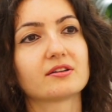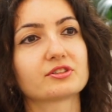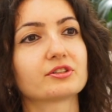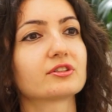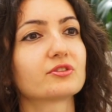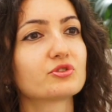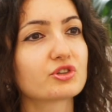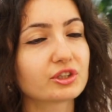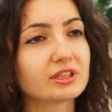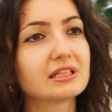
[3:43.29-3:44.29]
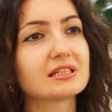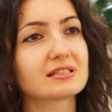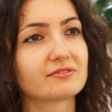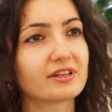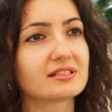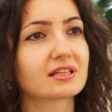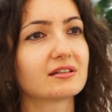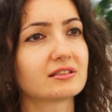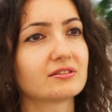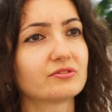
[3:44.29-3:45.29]
certain journalists,
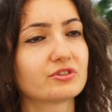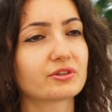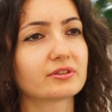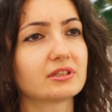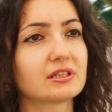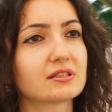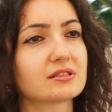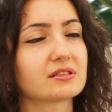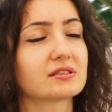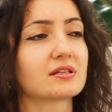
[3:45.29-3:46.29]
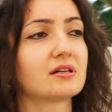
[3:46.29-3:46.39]
investigative journalists,